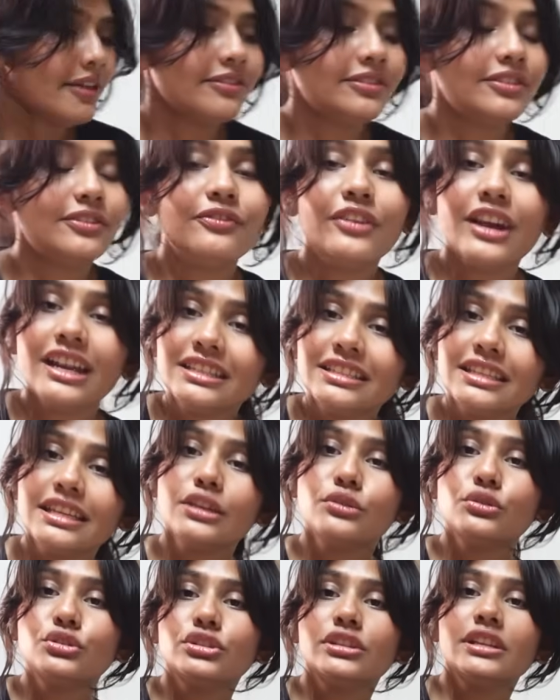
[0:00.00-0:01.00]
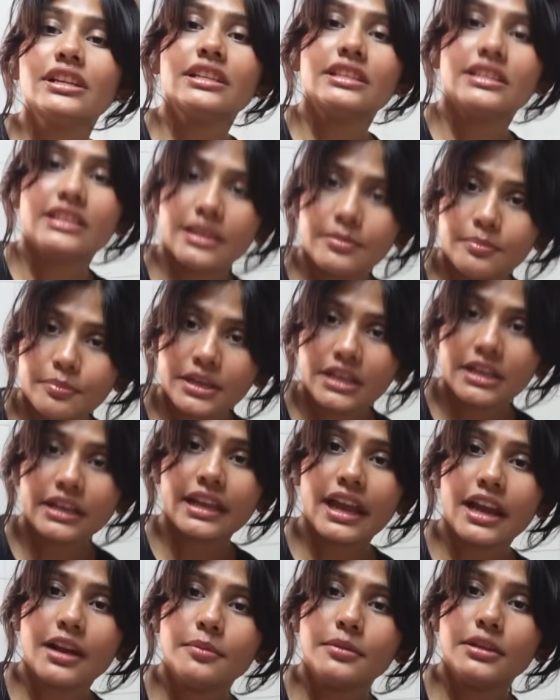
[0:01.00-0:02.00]
the first thing you shouldn't dip in a
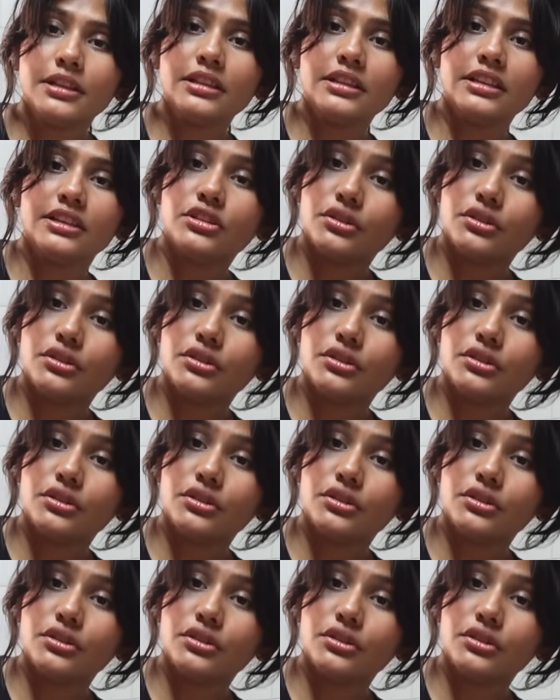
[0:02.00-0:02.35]
caramel is